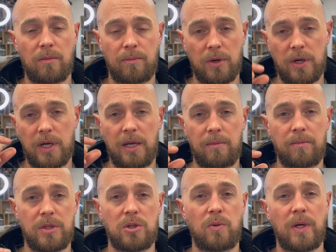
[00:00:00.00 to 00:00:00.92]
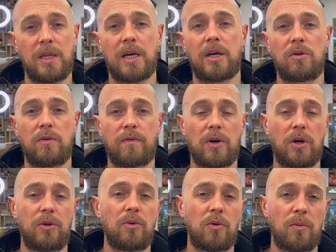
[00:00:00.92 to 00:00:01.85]
but in between that you've
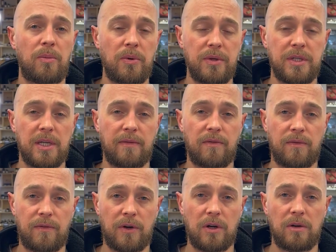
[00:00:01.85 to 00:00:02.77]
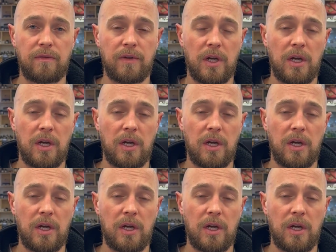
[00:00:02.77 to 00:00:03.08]
got a 0.75.